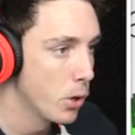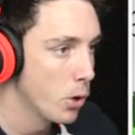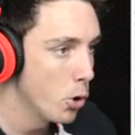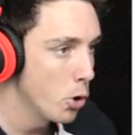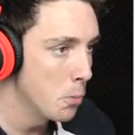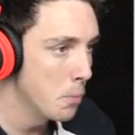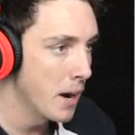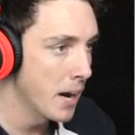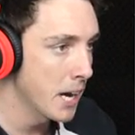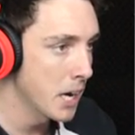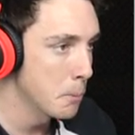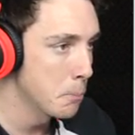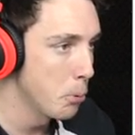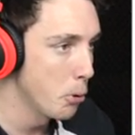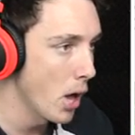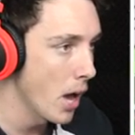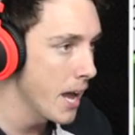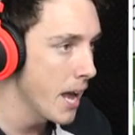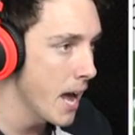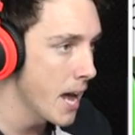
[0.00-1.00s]
Who am I going to
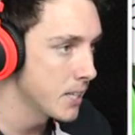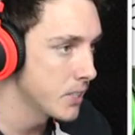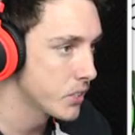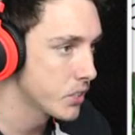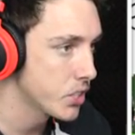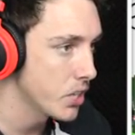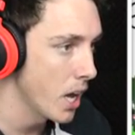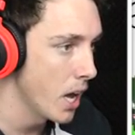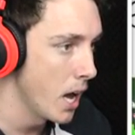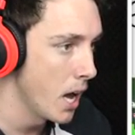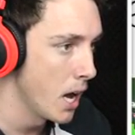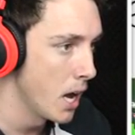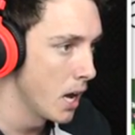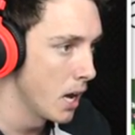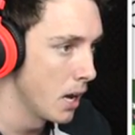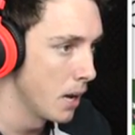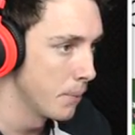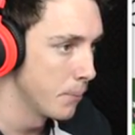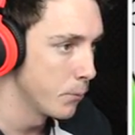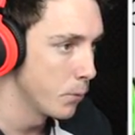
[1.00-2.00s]
play as?
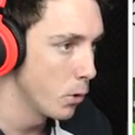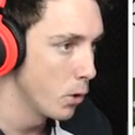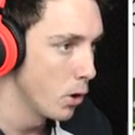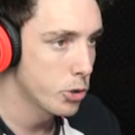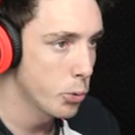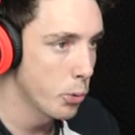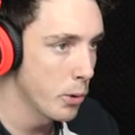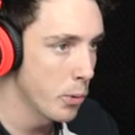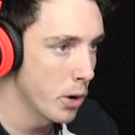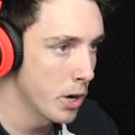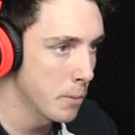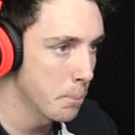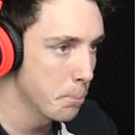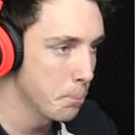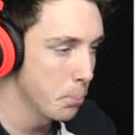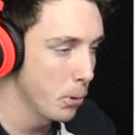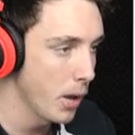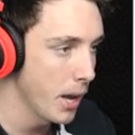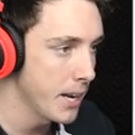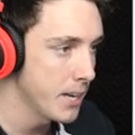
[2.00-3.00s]
Um, do we want to
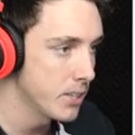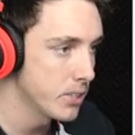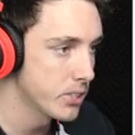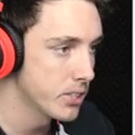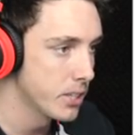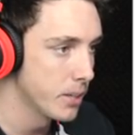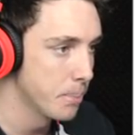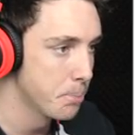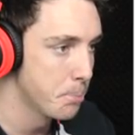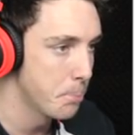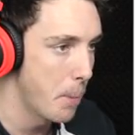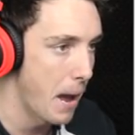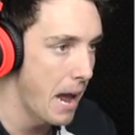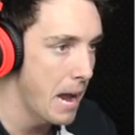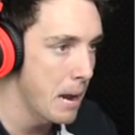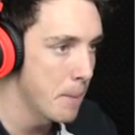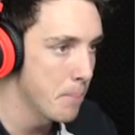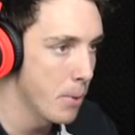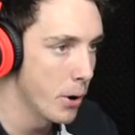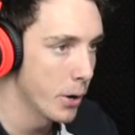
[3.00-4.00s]
play as the
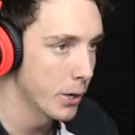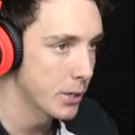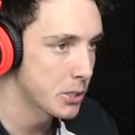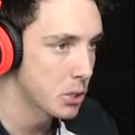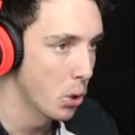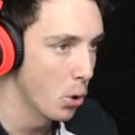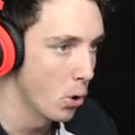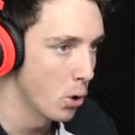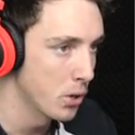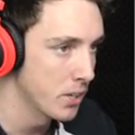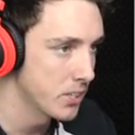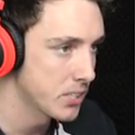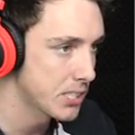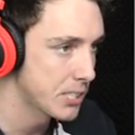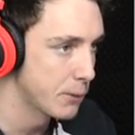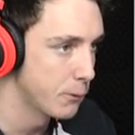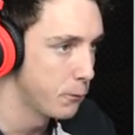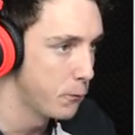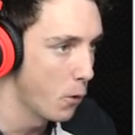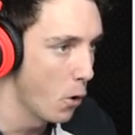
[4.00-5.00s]
hamburger tortoise,
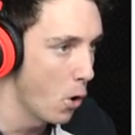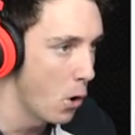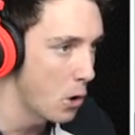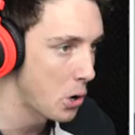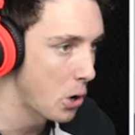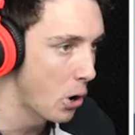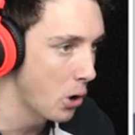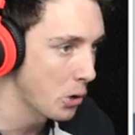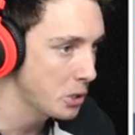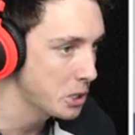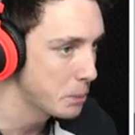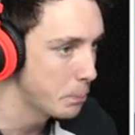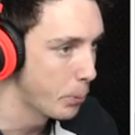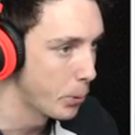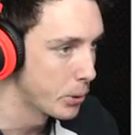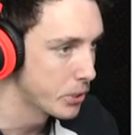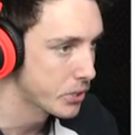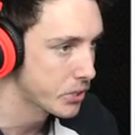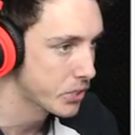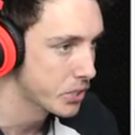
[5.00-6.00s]
the fork
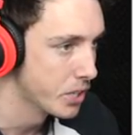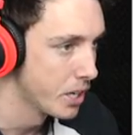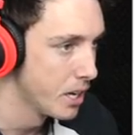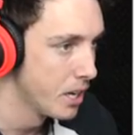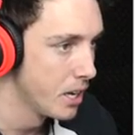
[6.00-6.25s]
octopus?